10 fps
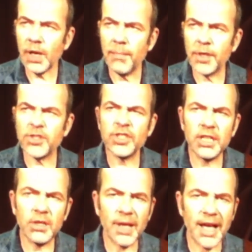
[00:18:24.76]
But
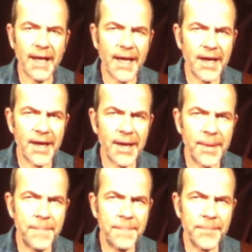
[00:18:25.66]
still,
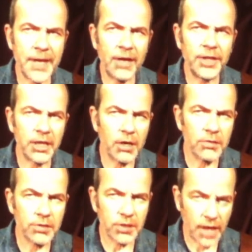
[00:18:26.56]
the
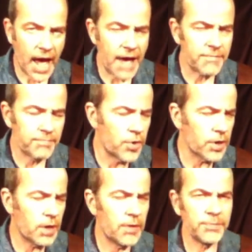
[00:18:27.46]
alnicos have more
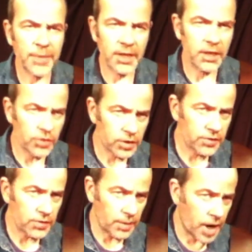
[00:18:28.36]
low end, but are
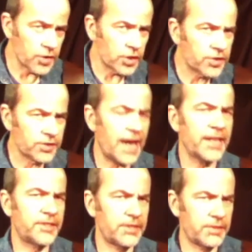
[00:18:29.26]
not
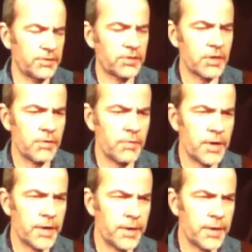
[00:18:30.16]
tight. So